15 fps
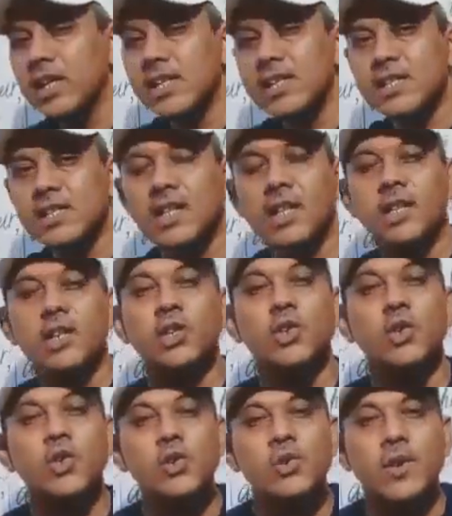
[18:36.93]
is
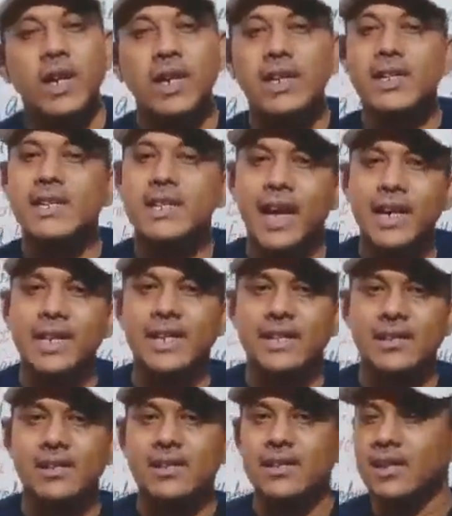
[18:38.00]
usually
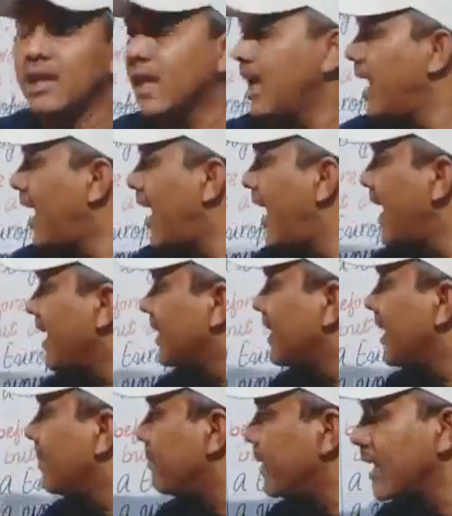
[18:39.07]
silent and
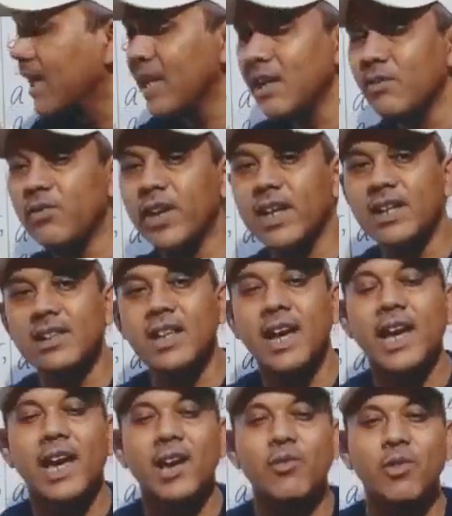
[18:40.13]
they begin with
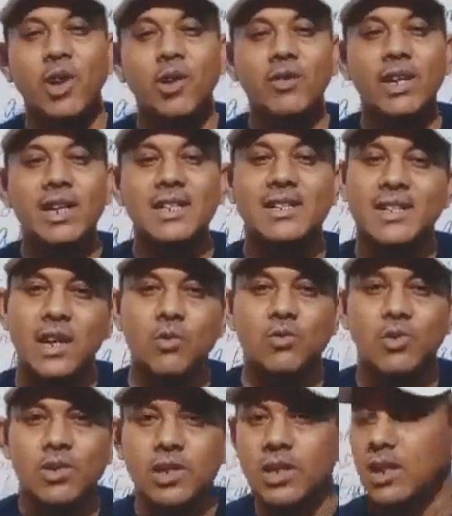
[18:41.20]
a vowel
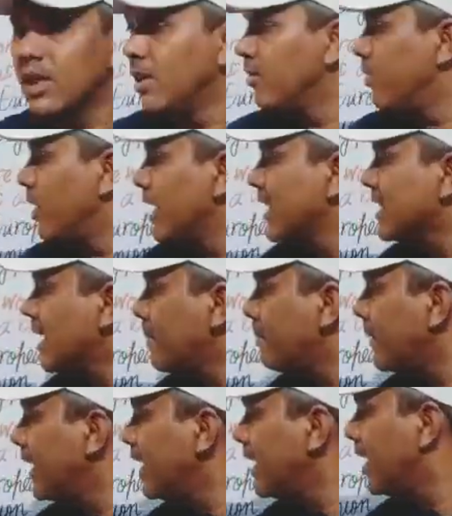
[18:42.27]
sound. For
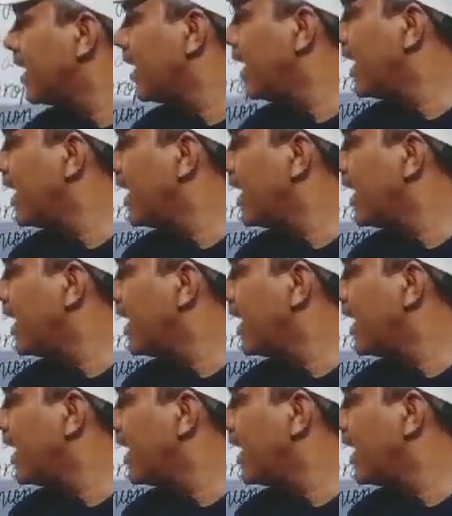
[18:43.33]
example,